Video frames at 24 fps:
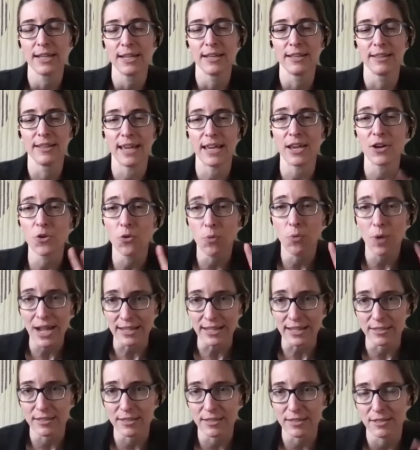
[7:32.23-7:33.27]
they
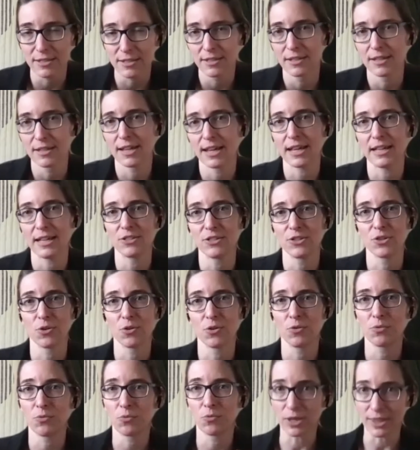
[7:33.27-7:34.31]
quest and
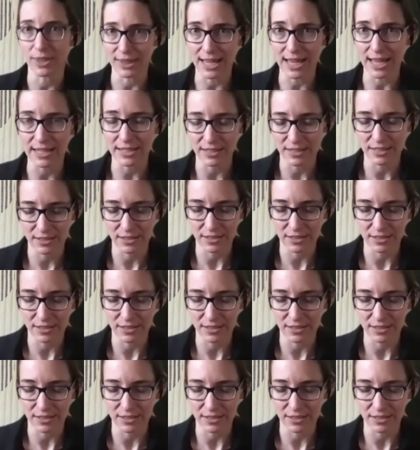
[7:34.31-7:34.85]
so what that